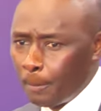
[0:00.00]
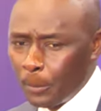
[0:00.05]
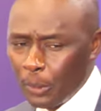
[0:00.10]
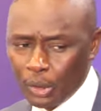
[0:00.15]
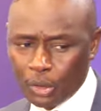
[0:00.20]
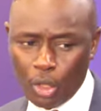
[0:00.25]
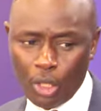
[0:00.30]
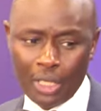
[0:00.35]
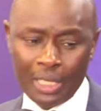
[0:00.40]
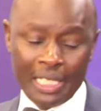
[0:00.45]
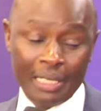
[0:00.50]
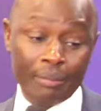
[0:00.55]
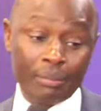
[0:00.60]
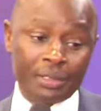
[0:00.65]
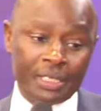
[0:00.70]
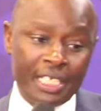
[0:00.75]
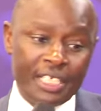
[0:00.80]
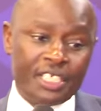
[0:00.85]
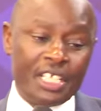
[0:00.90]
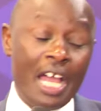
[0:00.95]
He told him,
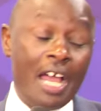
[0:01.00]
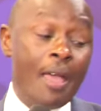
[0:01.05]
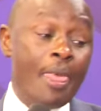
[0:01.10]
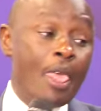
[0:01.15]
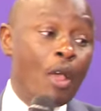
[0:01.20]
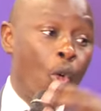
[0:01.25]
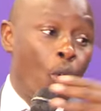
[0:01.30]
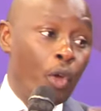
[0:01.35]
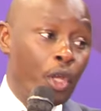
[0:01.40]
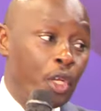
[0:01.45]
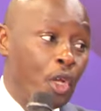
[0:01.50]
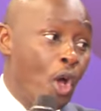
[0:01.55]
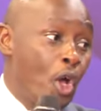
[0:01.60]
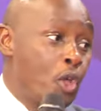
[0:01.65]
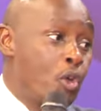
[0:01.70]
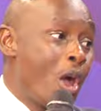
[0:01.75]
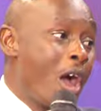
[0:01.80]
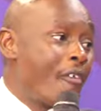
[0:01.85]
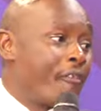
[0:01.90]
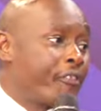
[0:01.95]
"Teacher, we know
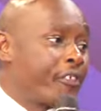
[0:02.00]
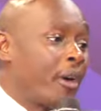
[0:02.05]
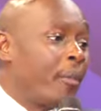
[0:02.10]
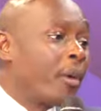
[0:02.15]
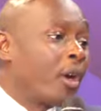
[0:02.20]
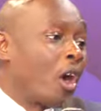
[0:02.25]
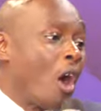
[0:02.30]
you are from